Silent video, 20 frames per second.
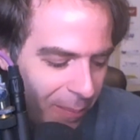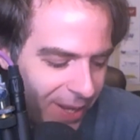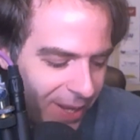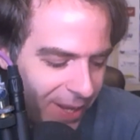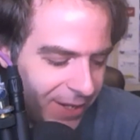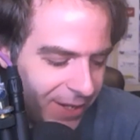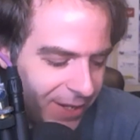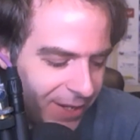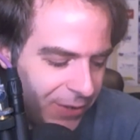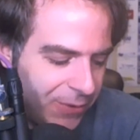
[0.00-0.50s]

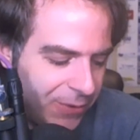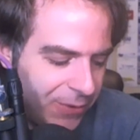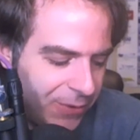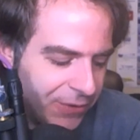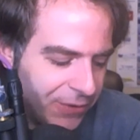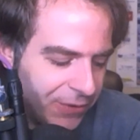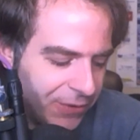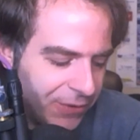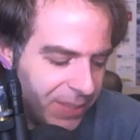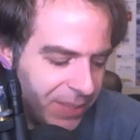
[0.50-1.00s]
You just
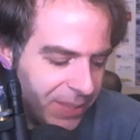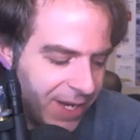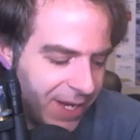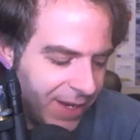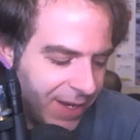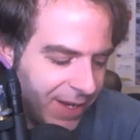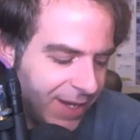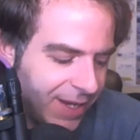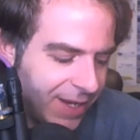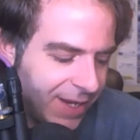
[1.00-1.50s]
play
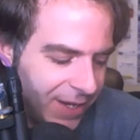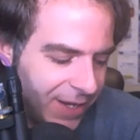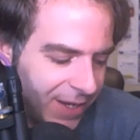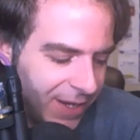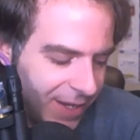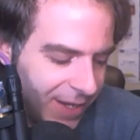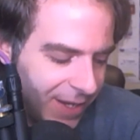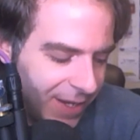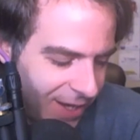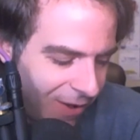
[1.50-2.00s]

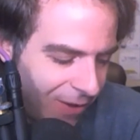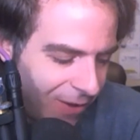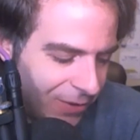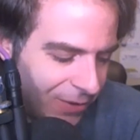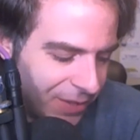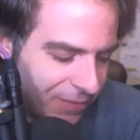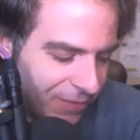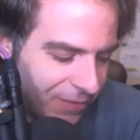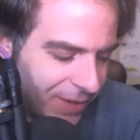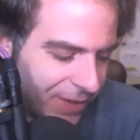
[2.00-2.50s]
all
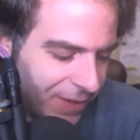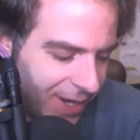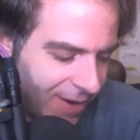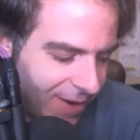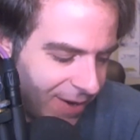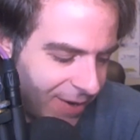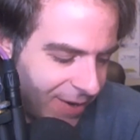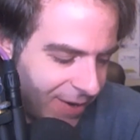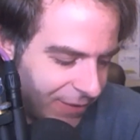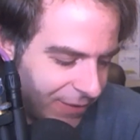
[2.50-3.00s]
different
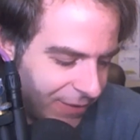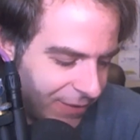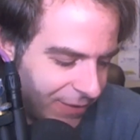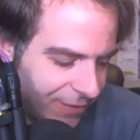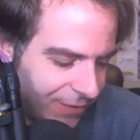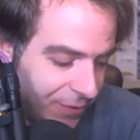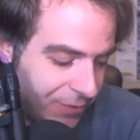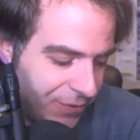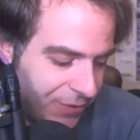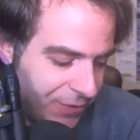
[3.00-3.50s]
characters.
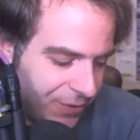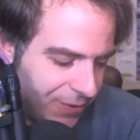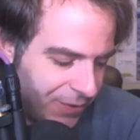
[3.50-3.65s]
You two.